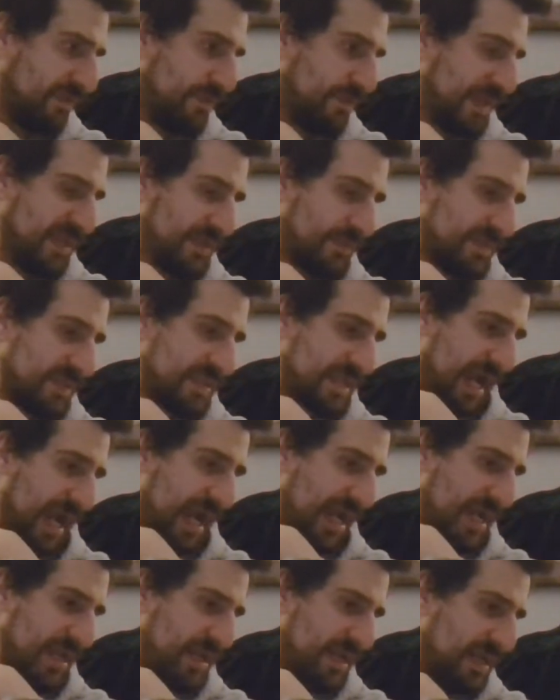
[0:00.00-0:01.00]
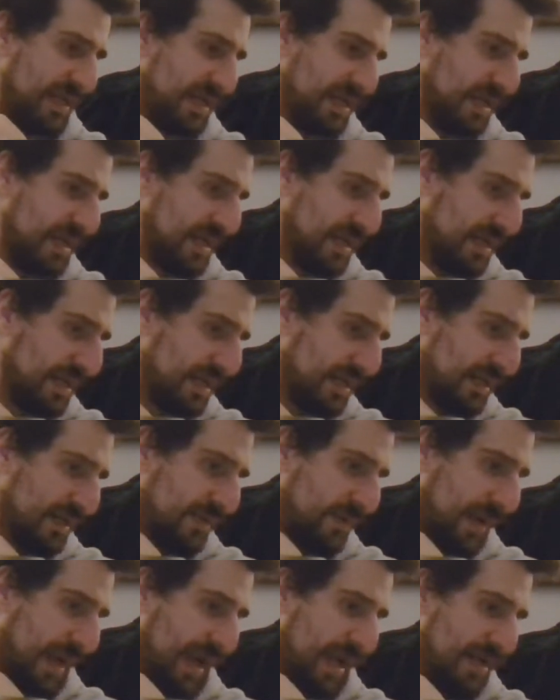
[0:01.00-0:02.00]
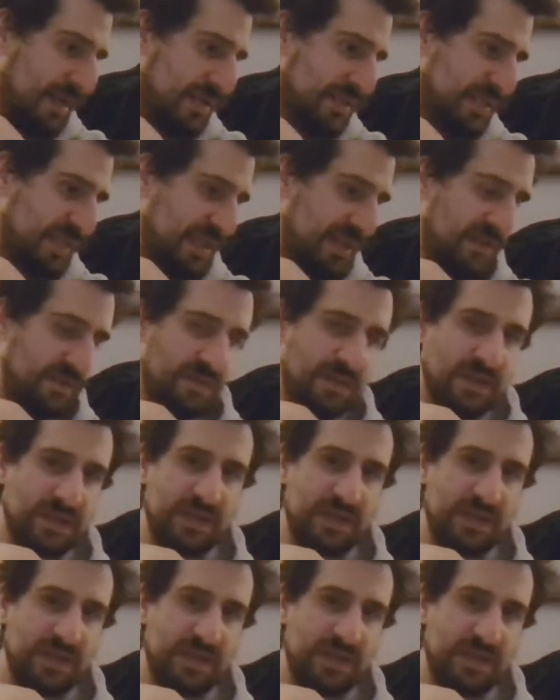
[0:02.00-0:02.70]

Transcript: picks up his hand. You see when